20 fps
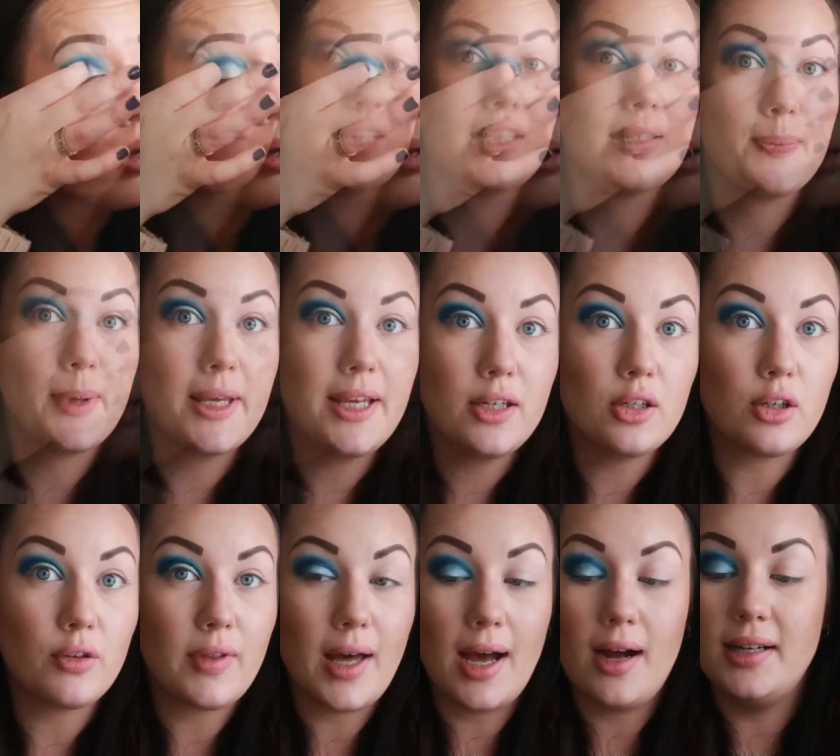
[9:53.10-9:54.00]
Speaking
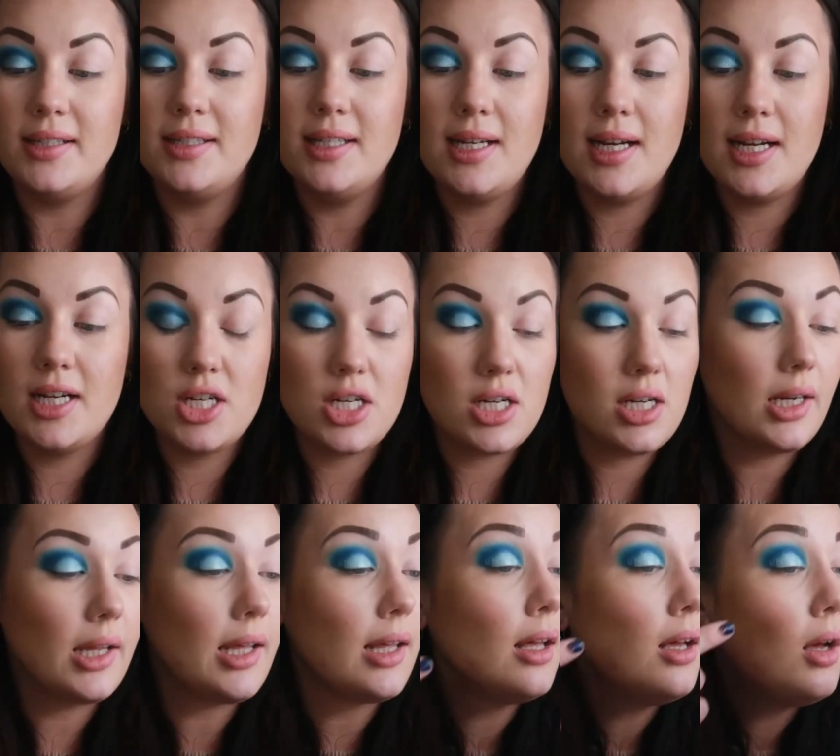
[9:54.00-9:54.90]
of that, I did
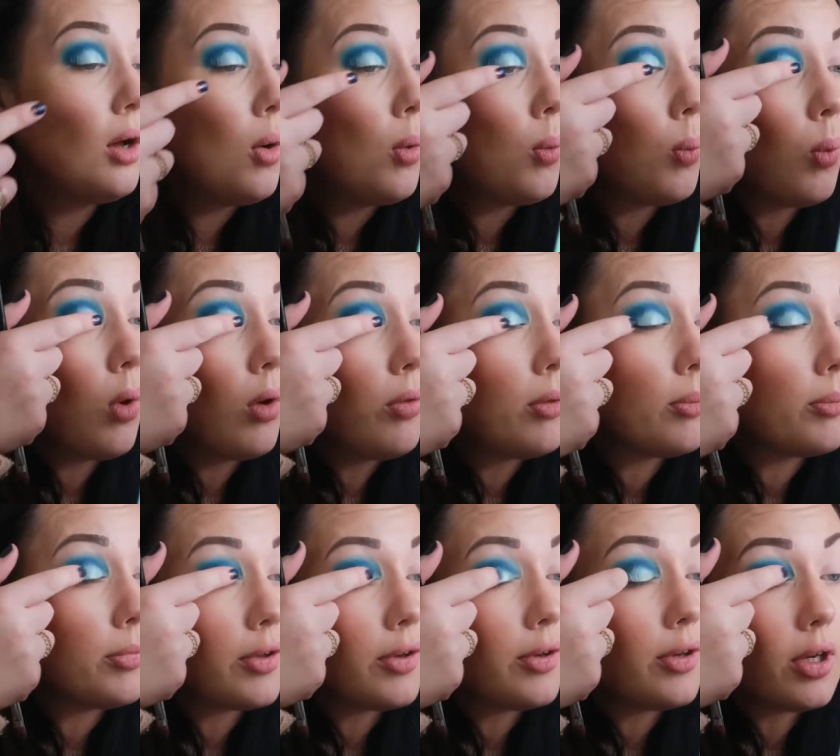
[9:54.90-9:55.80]
actually want them
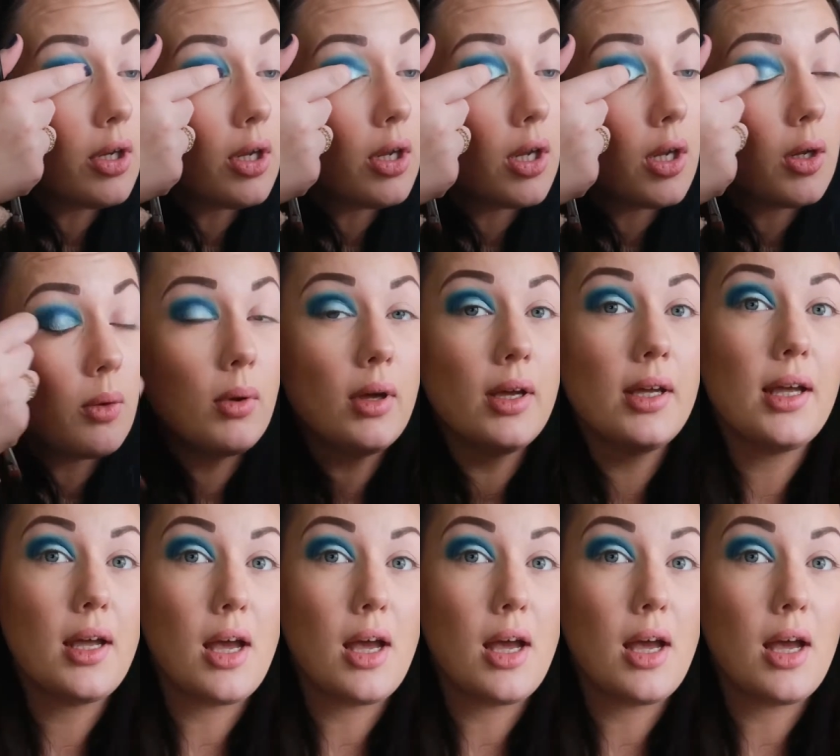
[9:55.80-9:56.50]
to do